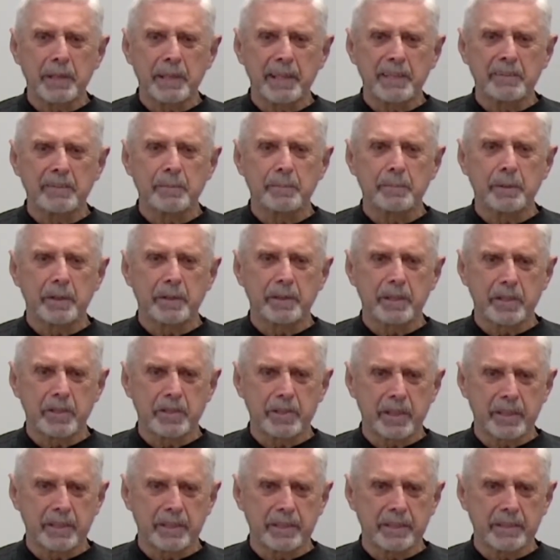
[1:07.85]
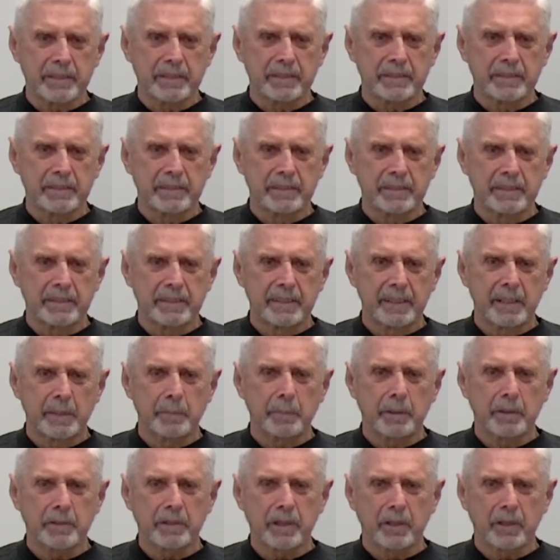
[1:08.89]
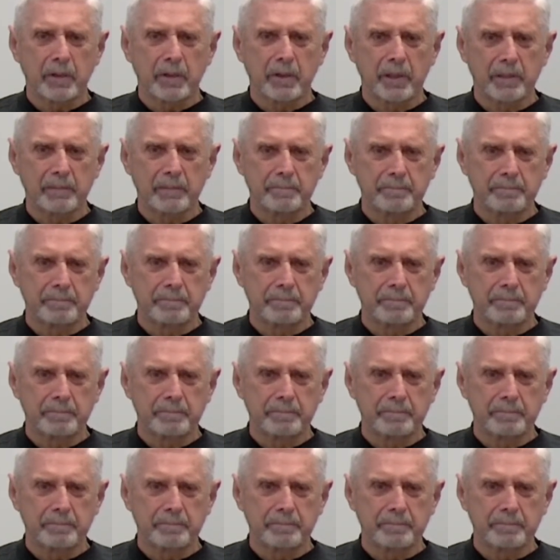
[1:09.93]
care about each other and about the Lord.